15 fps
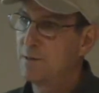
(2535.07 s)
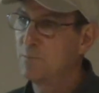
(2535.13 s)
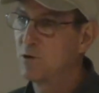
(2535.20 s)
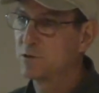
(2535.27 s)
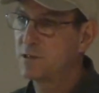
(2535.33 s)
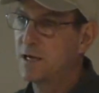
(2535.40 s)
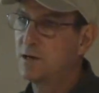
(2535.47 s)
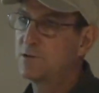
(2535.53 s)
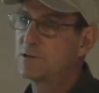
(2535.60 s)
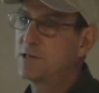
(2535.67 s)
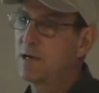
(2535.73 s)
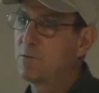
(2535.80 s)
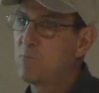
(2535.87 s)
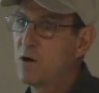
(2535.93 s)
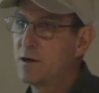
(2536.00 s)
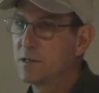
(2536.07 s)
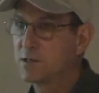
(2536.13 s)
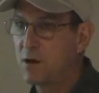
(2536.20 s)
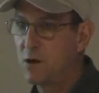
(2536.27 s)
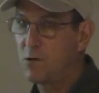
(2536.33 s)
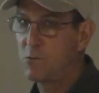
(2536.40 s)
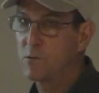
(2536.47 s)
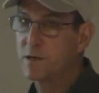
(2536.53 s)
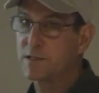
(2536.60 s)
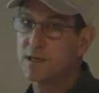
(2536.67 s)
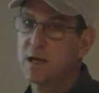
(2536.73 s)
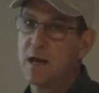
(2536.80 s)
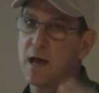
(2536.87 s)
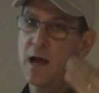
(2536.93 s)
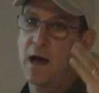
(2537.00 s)
The most interesting one is
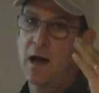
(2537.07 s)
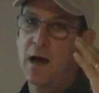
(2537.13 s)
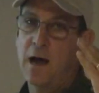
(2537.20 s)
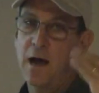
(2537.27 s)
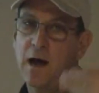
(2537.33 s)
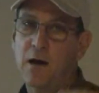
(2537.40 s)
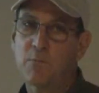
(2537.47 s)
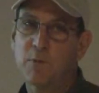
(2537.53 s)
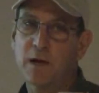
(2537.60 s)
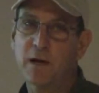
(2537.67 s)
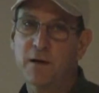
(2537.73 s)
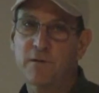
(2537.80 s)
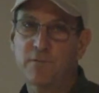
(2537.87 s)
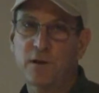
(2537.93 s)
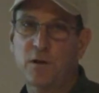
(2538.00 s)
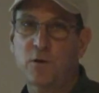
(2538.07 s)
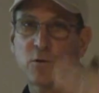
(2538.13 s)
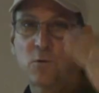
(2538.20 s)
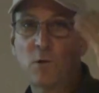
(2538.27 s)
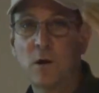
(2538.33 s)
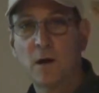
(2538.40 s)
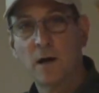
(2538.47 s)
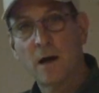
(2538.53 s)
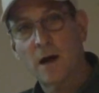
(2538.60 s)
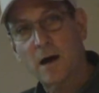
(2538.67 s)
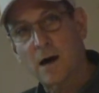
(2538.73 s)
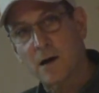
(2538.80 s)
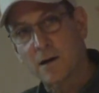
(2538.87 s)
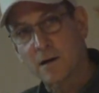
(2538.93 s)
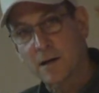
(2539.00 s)
always how many of you
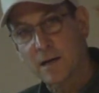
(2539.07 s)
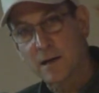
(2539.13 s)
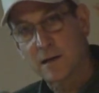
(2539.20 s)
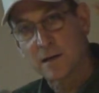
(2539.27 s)
are